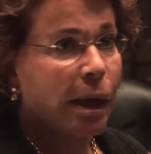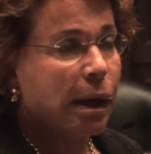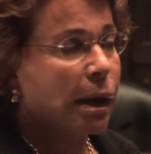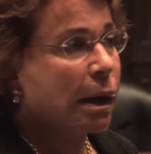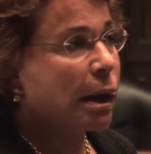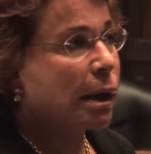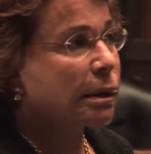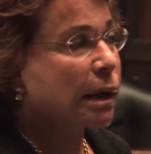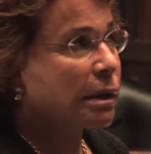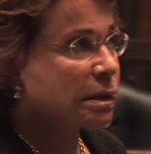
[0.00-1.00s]

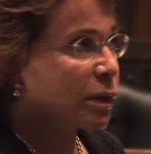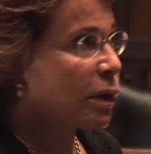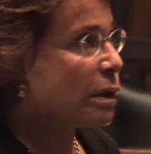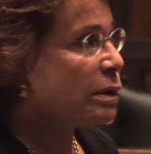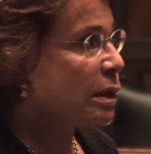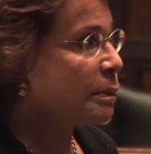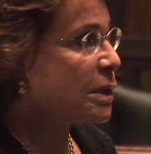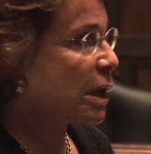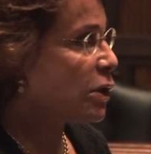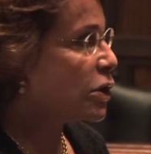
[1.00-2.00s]
They are suing also in
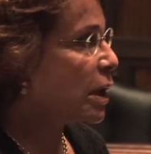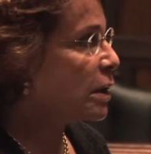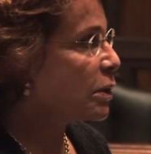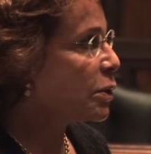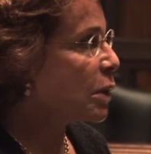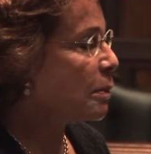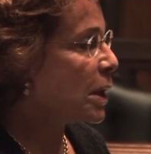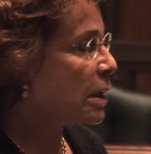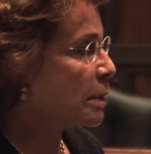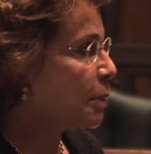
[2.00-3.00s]
absentia the 2
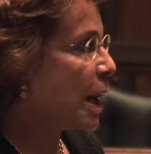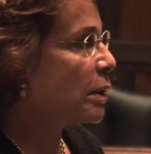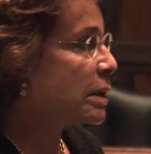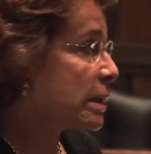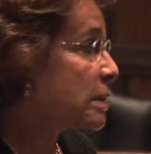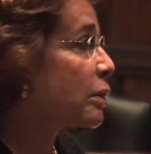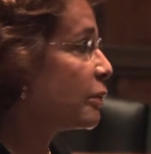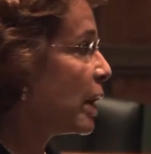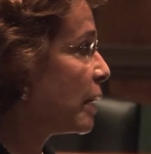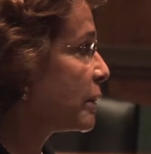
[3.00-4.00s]
American pilots that
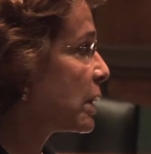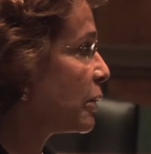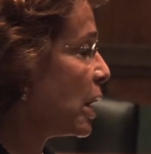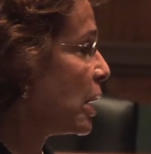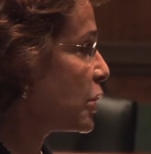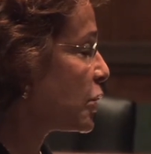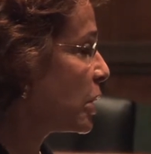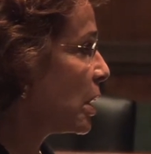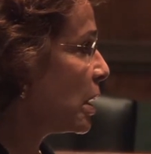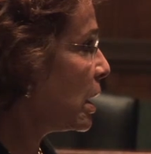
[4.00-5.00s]
survived the crash.
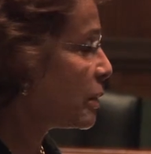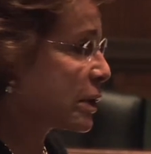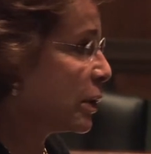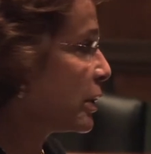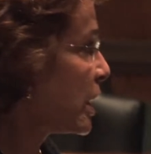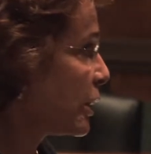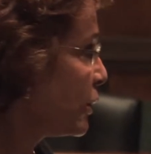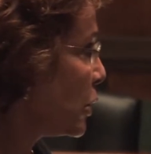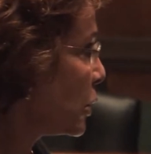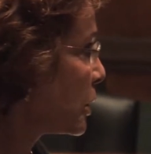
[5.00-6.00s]
It was not their
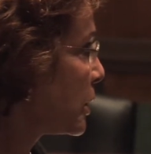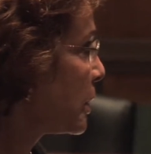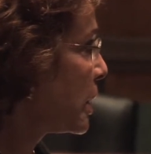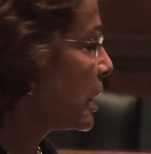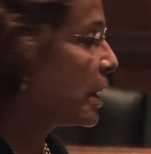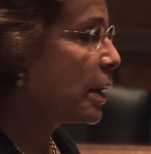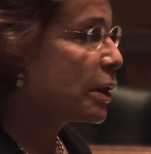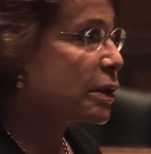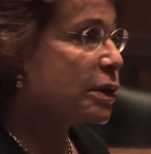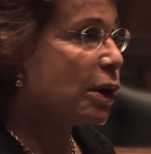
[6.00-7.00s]
fault.
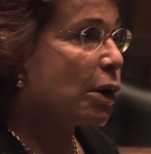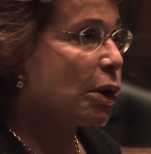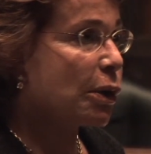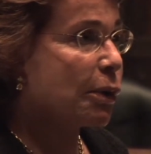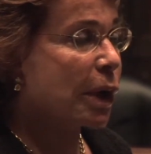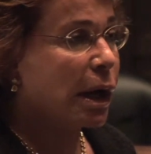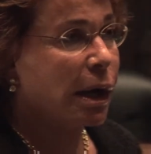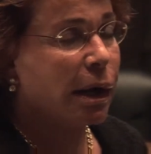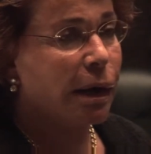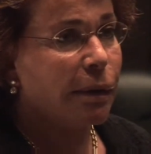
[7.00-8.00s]
So,
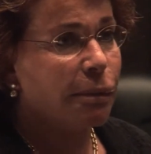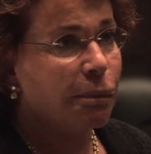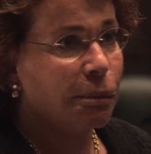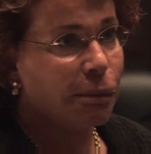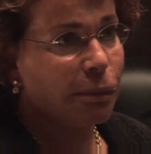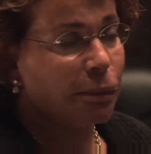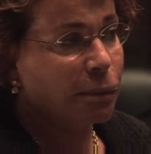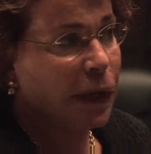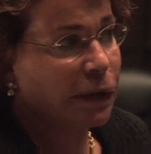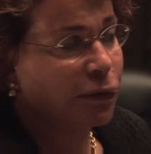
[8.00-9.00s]

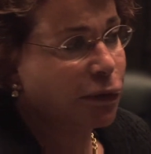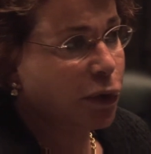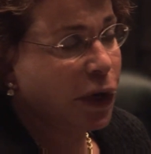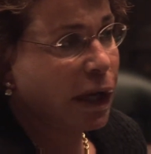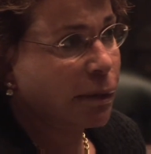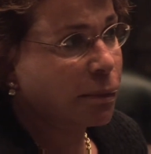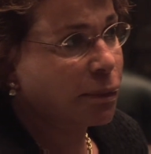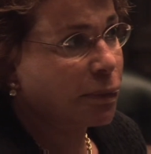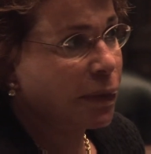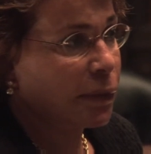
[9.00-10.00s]
but for
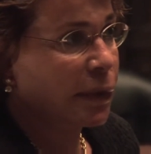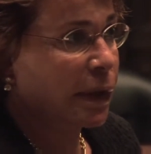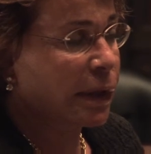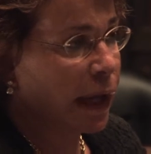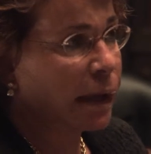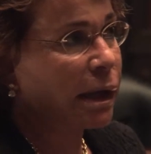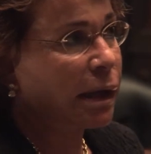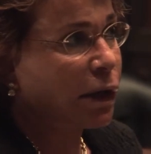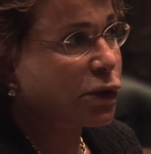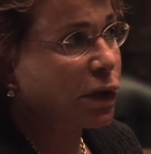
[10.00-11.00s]
him, they can
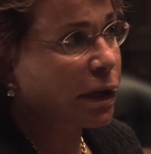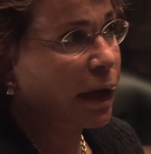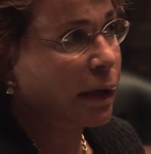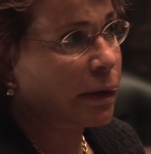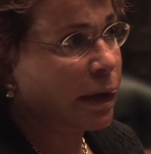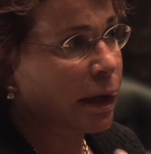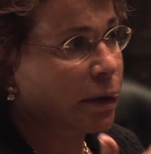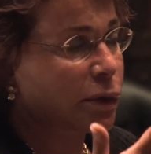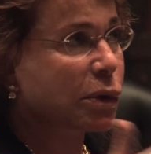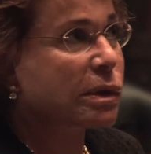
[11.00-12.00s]
actually,
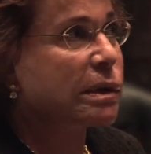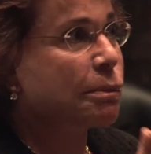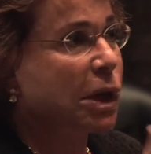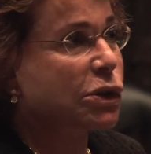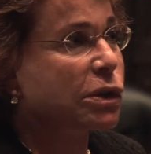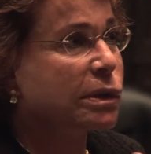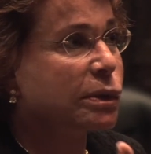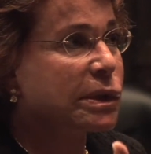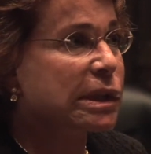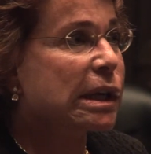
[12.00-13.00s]
they took some measures
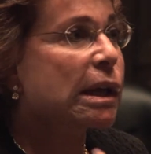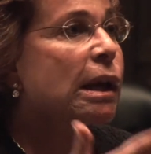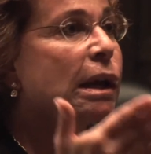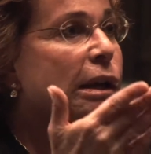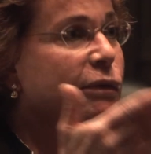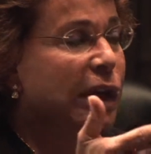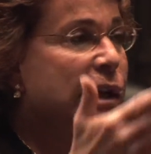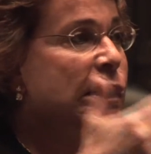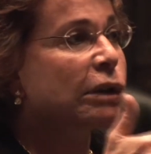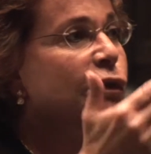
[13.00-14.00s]
to see if they
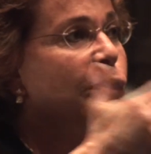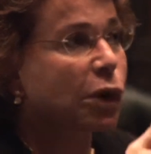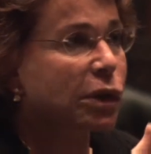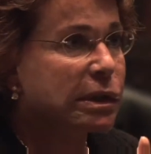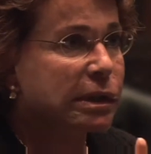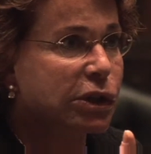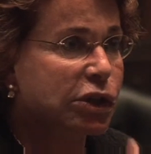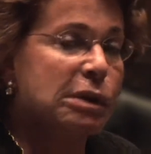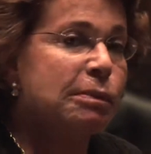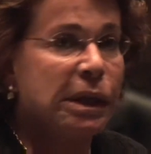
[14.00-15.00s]
can enforce the
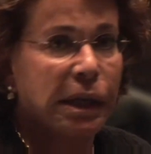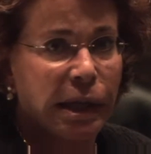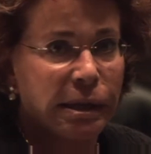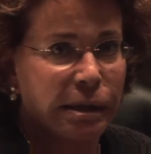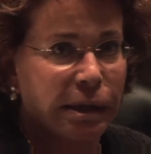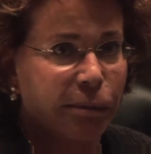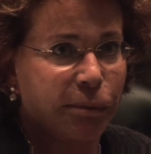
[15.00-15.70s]
judgment against him.